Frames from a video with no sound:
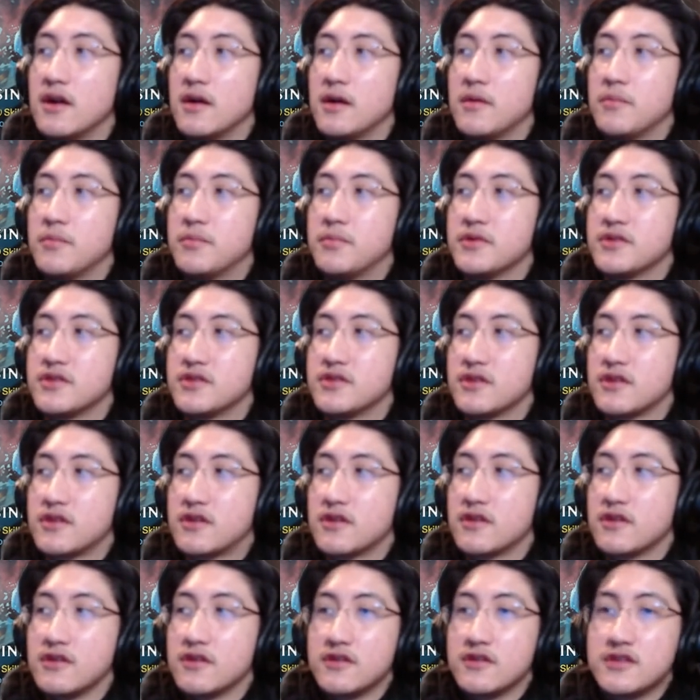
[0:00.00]

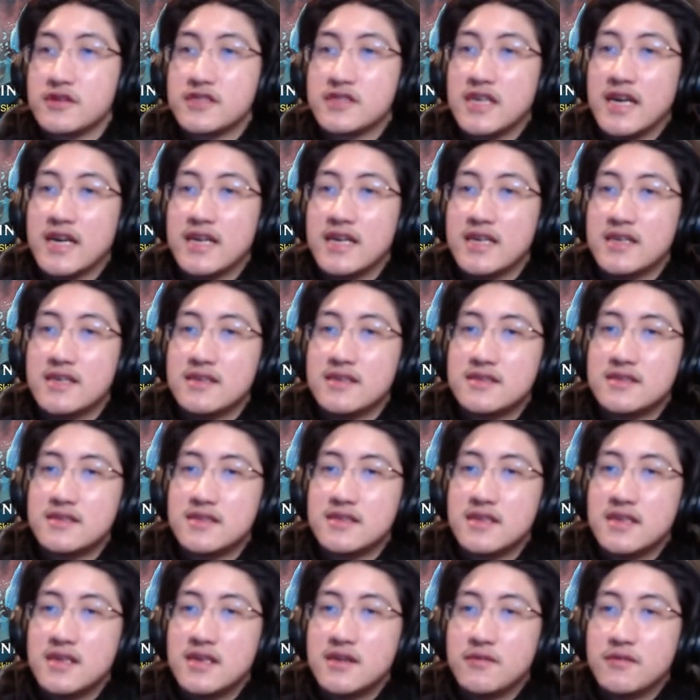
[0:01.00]
Berserker Ursine is,
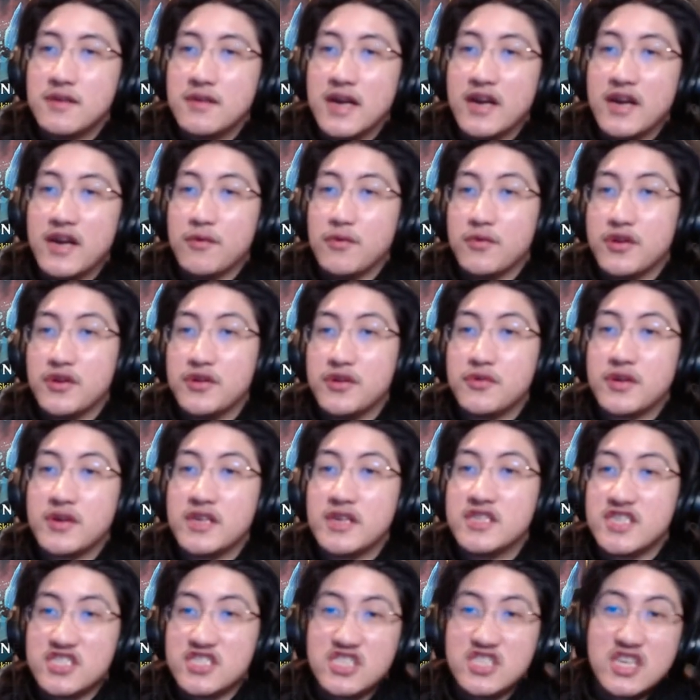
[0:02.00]
right? Where you could
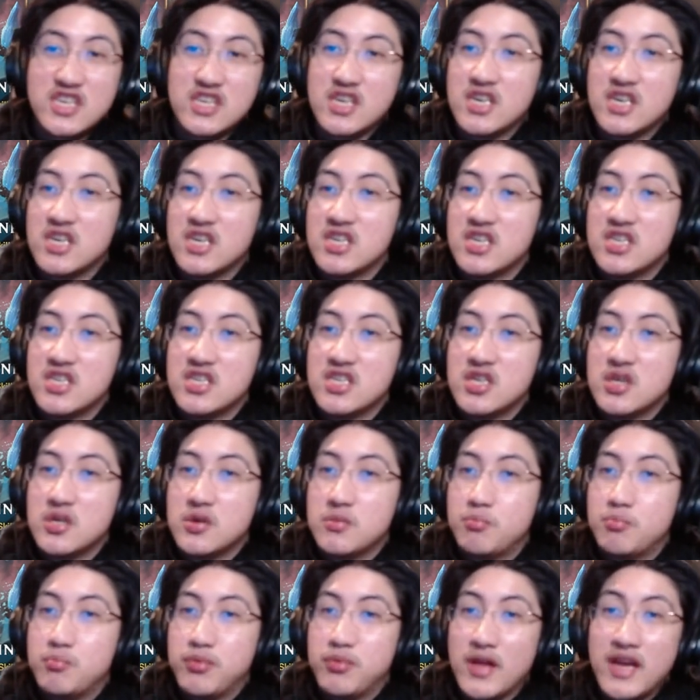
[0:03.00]
just like
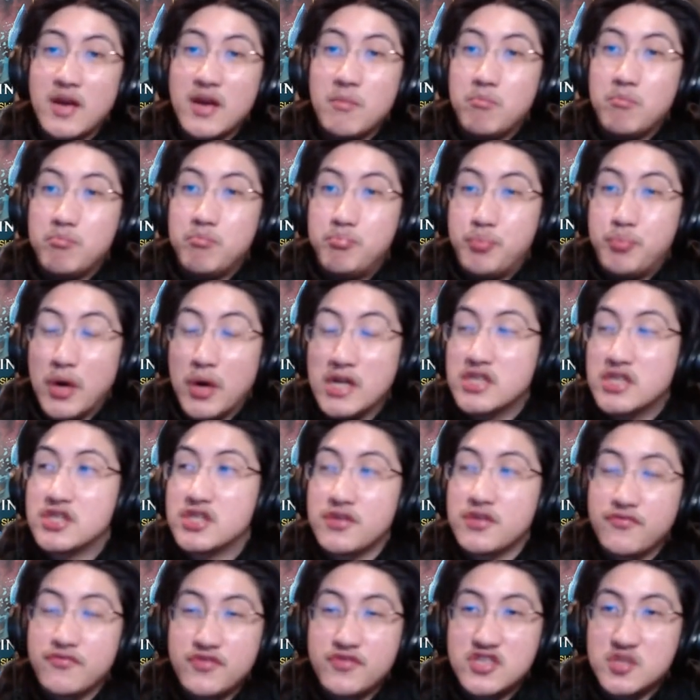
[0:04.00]
play a bunch
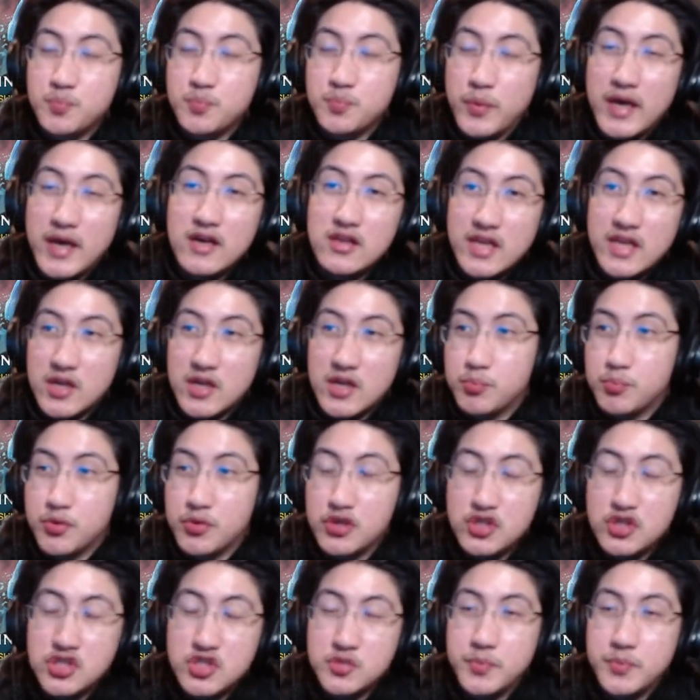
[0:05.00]
of
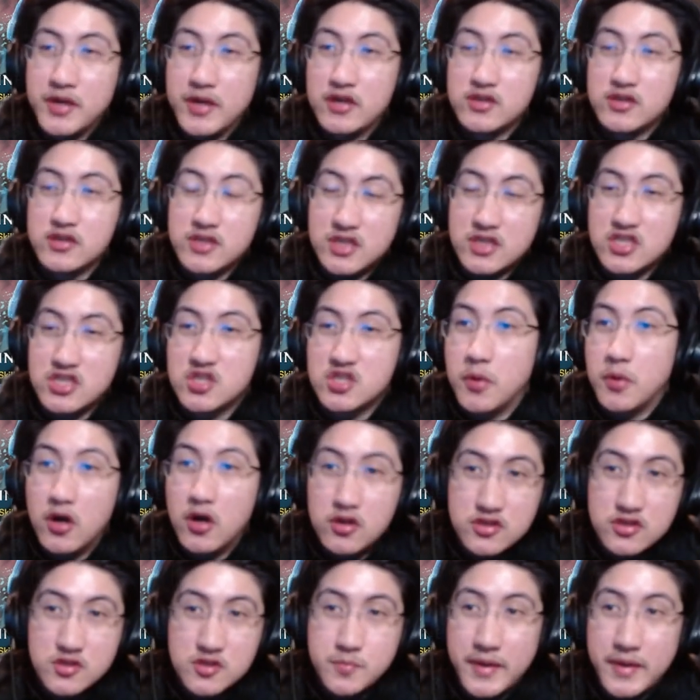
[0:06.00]
burst spells, like small
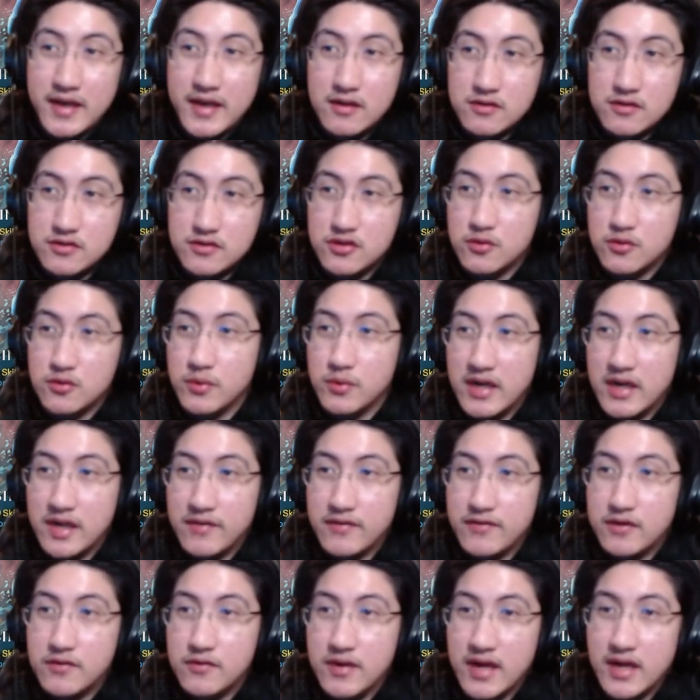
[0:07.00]
spells or
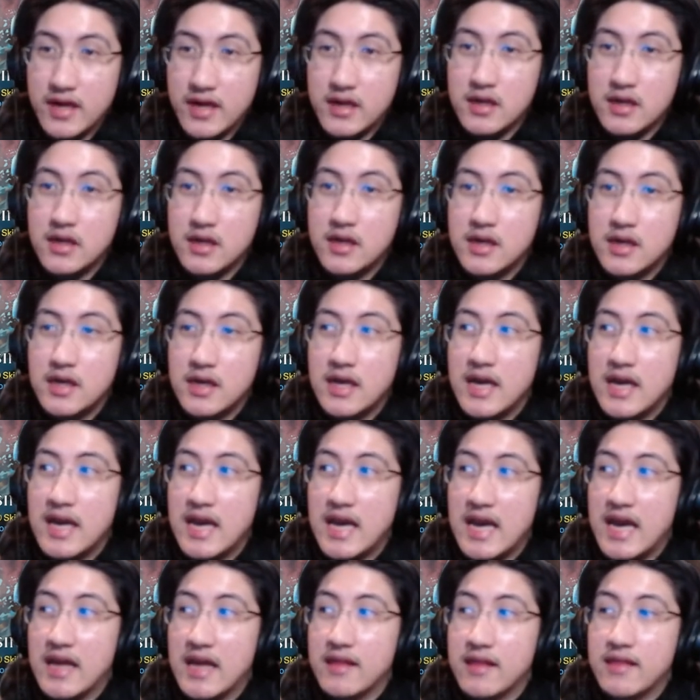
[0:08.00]
whatever, right?
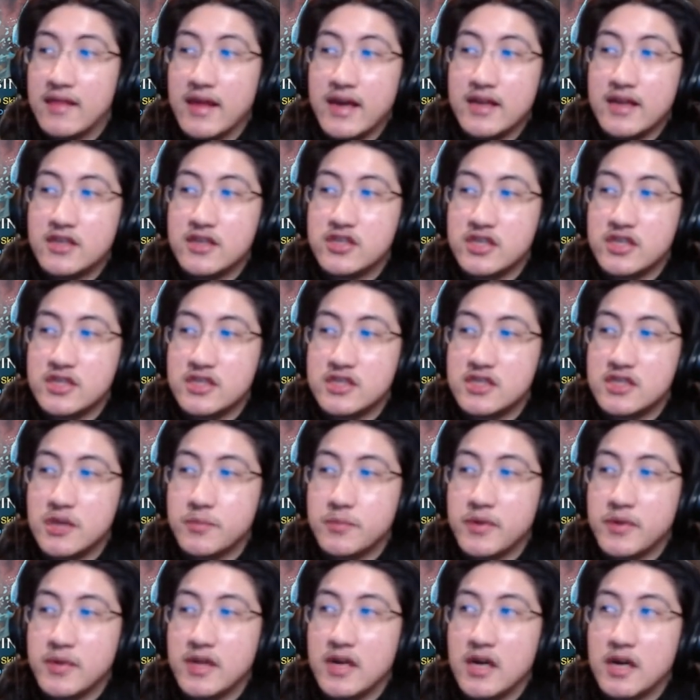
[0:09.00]
And then just
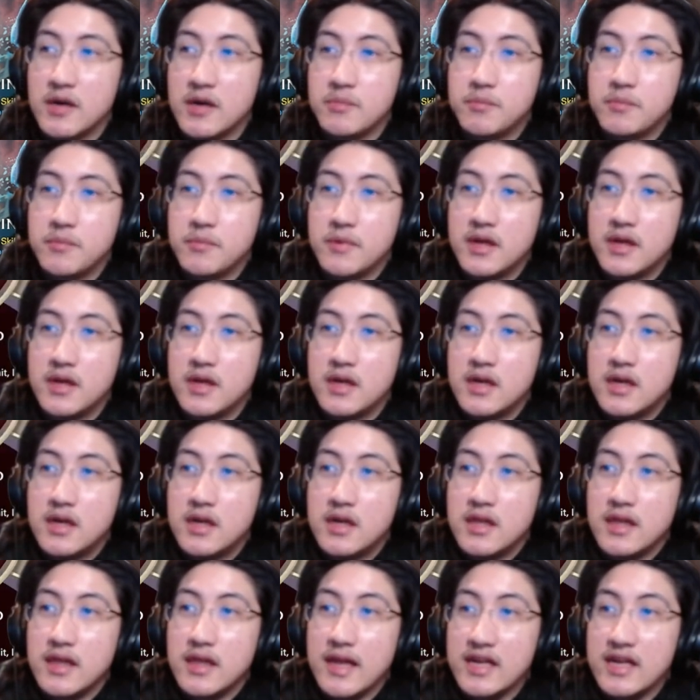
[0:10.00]
summon up
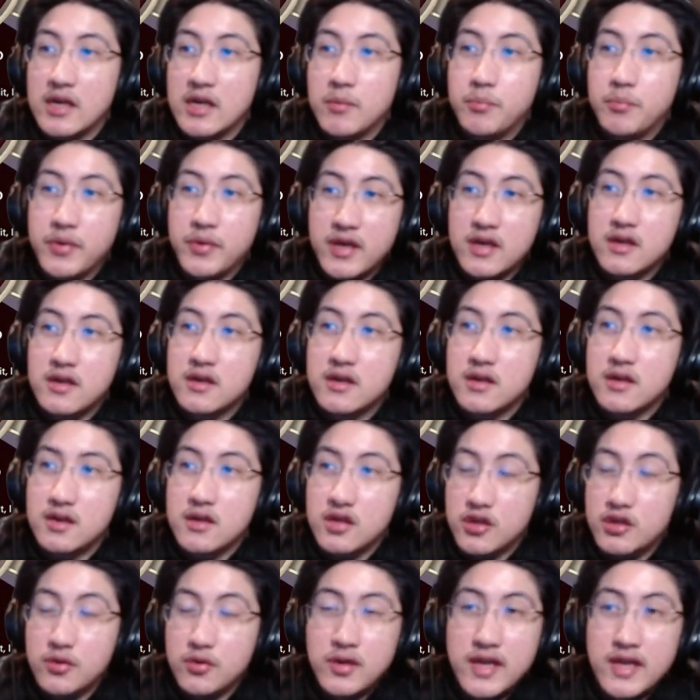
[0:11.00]
like a big
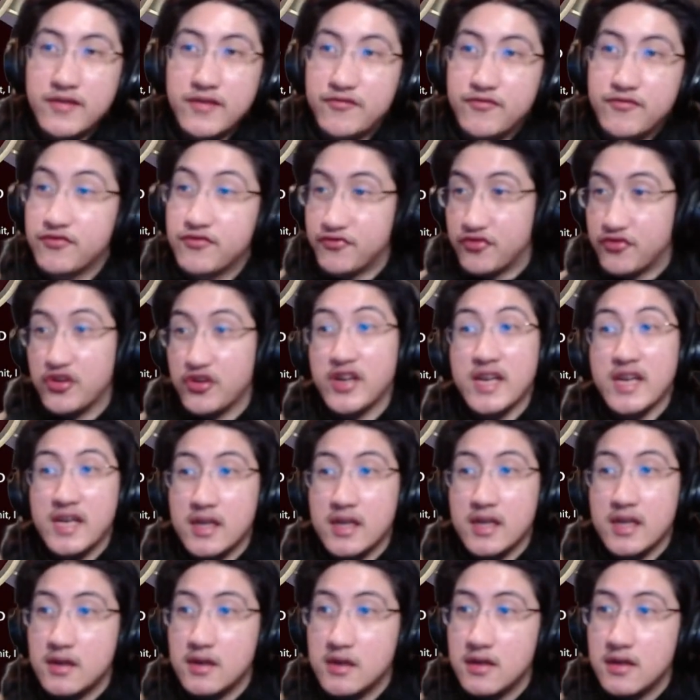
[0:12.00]
unit for free,